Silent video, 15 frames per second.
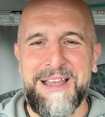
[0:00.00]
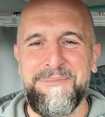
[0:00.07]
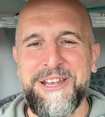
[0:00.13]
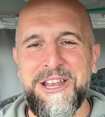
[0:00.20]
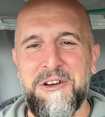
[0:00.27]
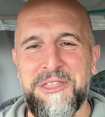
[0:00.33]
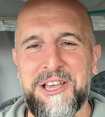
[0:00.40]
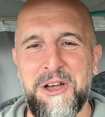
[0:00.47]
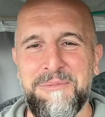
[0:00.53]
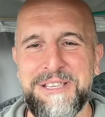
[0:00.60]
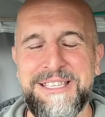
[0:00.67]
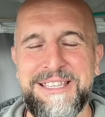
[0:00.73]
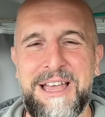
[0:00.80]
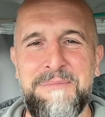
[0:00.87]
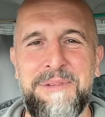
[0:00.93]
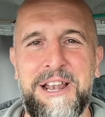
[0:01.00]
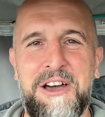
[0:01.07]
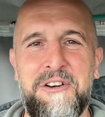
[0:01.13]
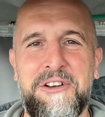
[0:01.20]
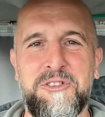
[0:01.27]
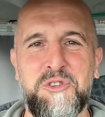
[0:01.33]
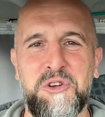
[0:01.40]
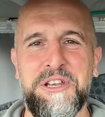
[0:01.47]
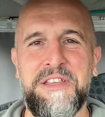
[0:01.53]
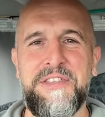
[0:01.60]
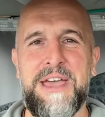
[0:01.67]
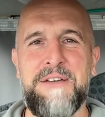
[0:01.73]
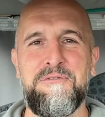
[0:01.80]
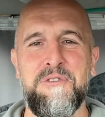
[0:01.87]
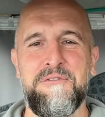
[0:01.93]
Let me know in the comments down below and I'll join you
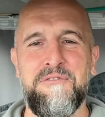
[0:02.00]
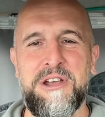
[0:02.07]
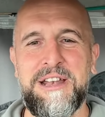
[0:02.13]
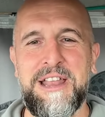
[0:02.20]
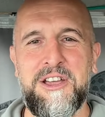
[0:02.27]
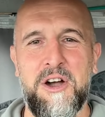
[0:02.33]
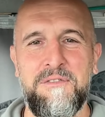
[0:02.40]
there for a friendly